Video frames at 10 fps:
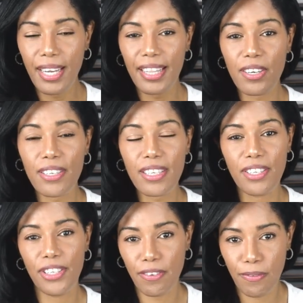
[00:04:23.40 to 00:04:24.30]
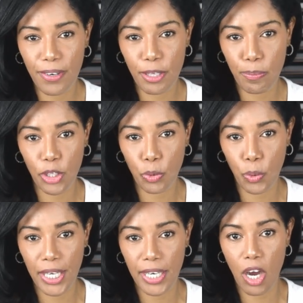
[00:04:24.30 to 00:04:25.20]
there's a difference
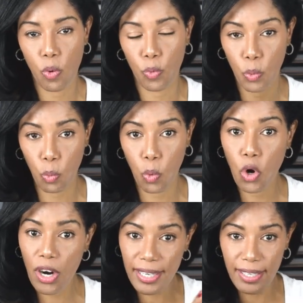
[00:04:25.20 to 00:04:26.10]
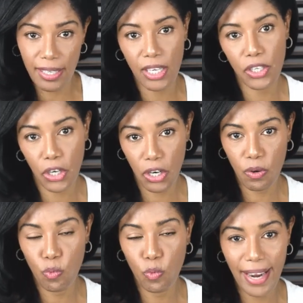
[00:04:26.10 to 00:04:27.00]
between a reward
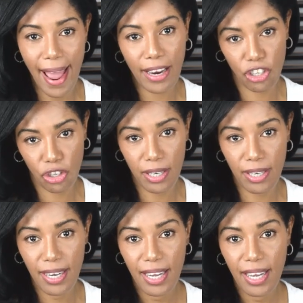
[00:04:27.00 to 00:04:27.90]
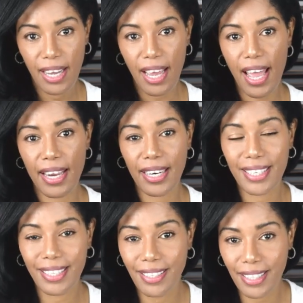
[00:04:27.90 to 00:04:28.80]
center reaction and
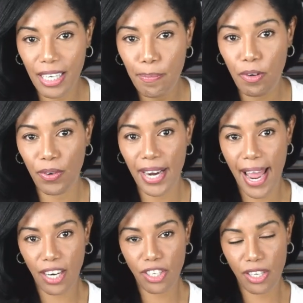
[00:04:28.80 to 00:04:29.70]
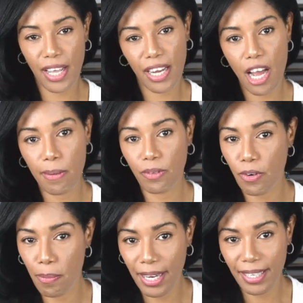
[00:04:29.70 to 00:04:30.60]
a deeper reaction that comes
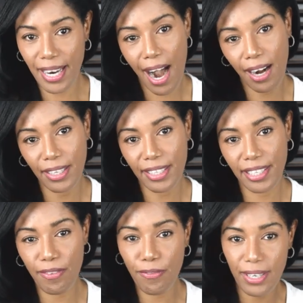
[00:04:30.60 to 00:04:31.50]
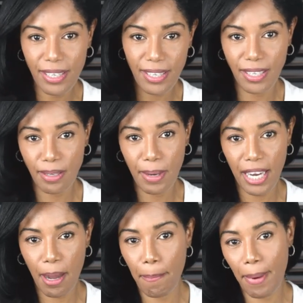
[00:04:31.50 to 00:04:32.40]
from an entirely different system,
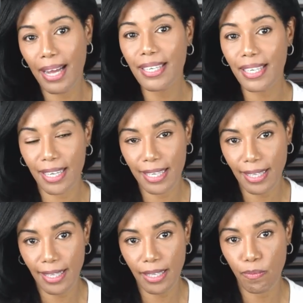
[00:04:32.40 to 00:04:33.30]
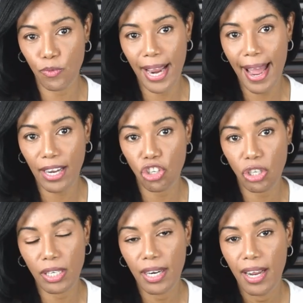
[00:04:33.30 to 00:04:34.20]
like a bonding system
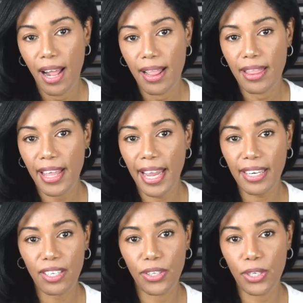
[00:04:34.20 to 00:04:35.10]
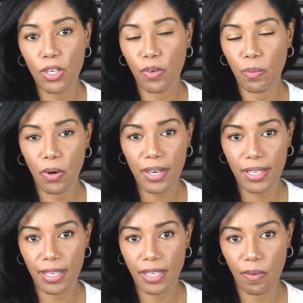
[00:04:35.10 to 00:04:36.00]
reaction. They can do
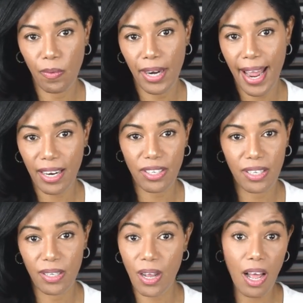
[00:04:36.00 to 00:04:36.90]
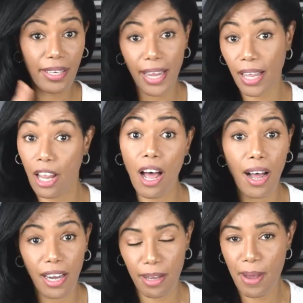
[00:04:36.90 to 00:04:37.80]
reward system reactions all day
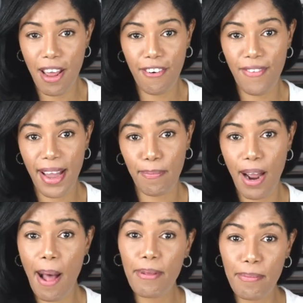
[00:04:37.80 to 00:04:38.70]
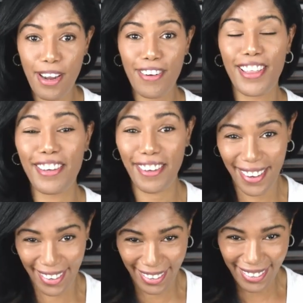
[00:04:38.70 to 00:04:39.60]
long. As a matter of fact, probably better than
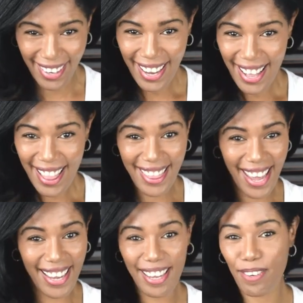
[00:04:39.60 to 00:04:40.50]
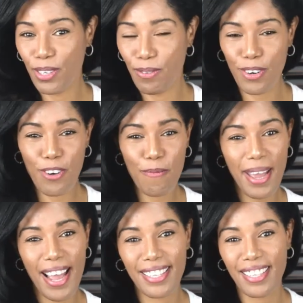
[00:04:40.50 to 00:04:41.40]
you. They can do
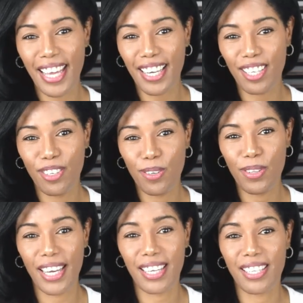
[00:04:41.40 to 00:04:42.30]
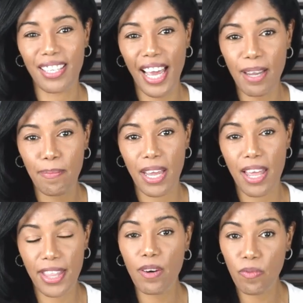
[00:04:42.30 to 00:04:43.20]
romance, they can do the excitement,
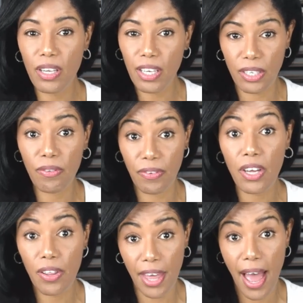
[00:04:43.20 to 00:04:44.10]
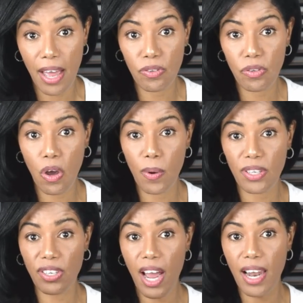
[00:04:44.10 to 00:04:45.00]
and they really do feel that. So
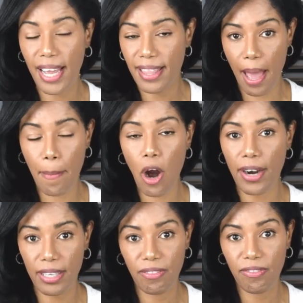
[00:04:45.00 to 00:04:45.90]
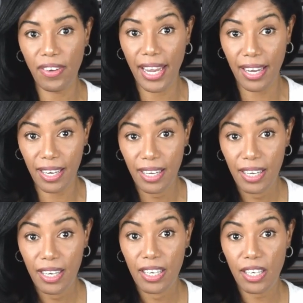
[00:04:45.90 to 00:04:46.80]
it's not like that part is fake.
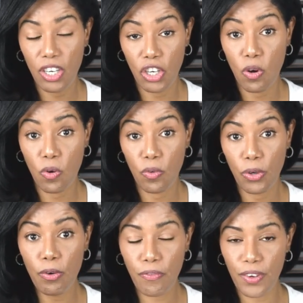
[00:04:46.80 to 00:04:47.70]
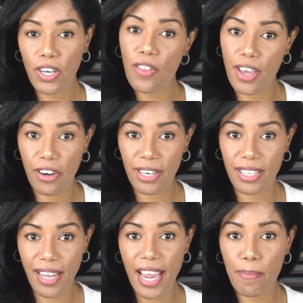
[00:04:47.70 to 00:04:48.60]
You feel their
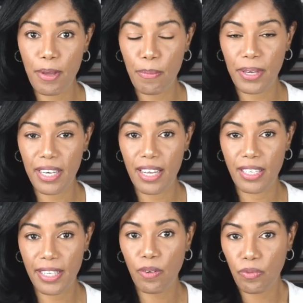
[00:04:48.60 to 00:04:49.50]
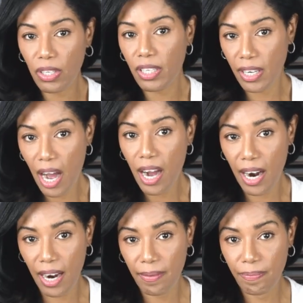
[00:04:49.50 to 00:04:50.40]
excitement because they really
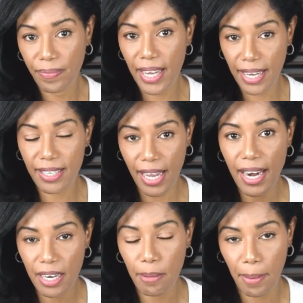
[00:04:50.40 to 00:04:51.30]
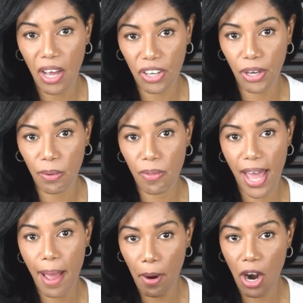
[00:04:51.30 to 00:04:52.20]
are excited about you.
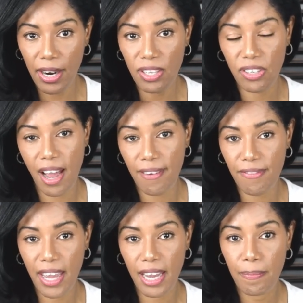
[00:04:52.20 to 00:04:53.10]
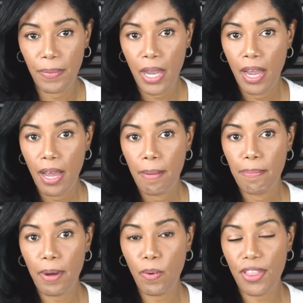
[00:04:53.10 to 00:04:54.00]
That part is not fake.
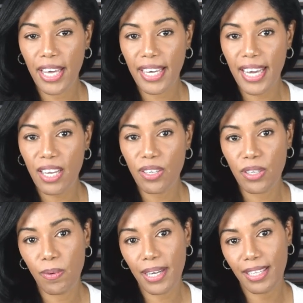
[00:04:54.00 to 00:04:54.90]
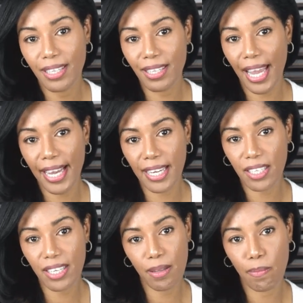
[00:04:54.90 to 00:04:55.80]
But what they can't do is take
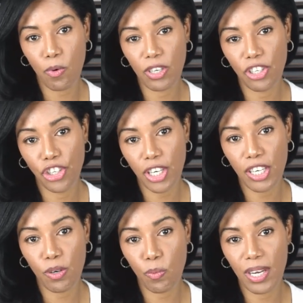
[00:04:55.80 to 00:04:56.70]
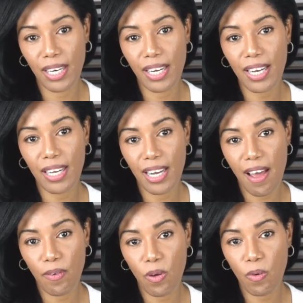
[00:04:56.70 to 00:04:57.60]
it to the more genuine
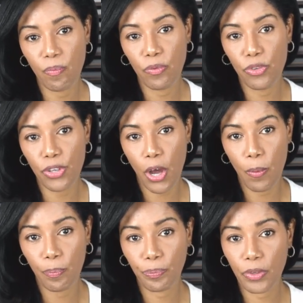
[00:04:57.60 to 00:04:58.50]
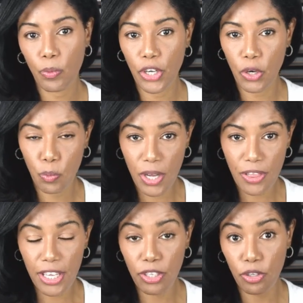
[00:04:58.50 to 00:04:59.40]
level. So when you're
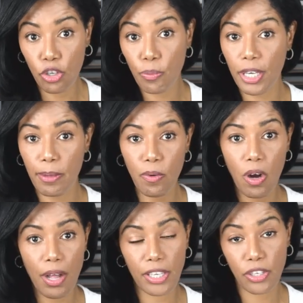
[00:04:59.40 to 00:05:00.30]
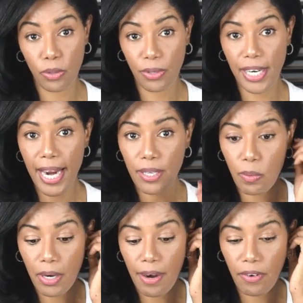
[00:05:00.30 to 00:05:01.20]
with these new people on these new
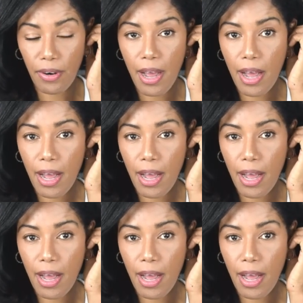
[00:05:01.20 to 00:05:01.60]
dates, whatever,